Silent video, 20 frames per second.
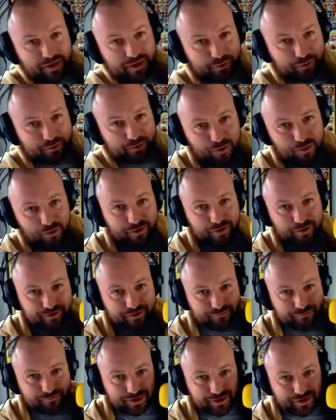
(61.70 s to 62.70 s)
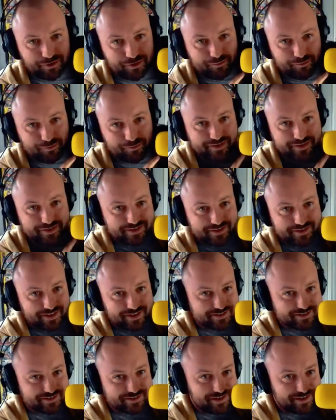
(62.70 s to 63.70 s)
walk-in video, but he
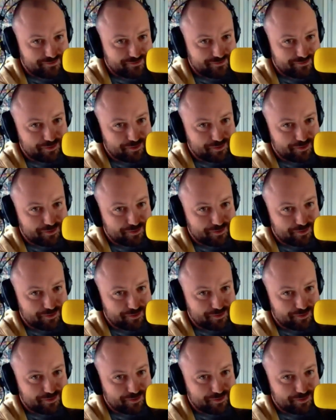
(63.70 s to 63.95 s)
has kind of come